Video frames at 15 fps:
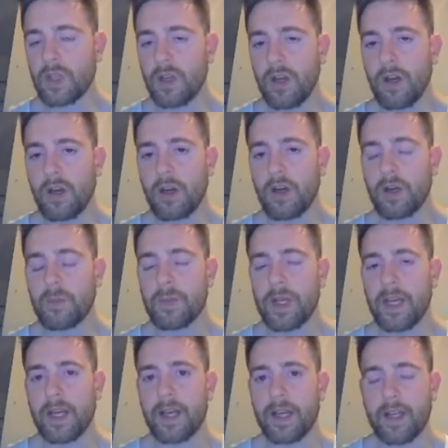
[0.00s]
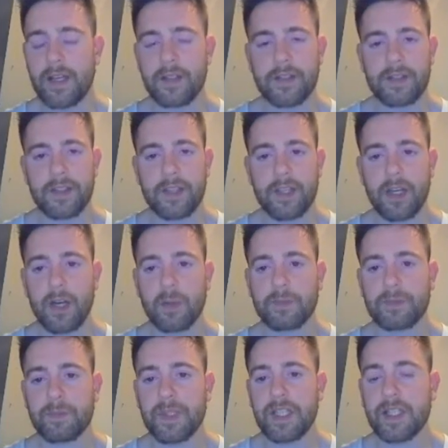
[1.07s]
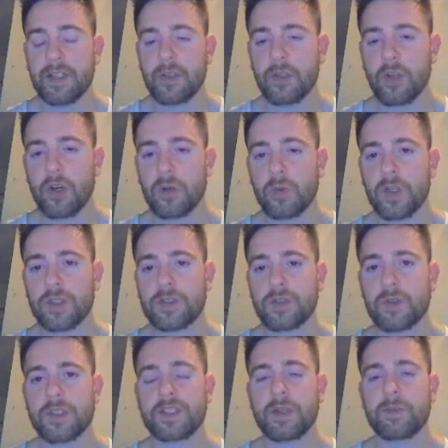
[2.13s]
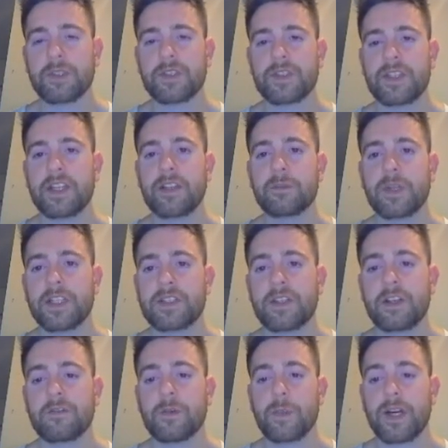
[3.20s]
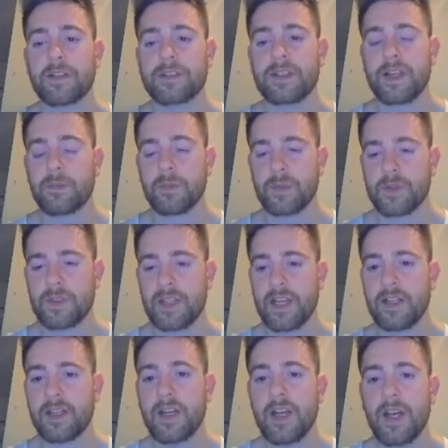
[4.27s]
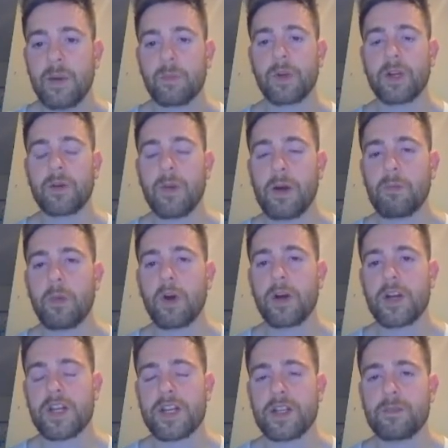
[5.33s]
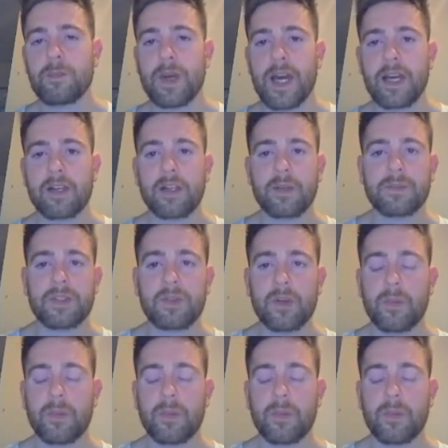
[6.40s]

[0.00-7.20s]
And it helped me in the long run. So I was able to save myself about 10%, bringing my margin back up to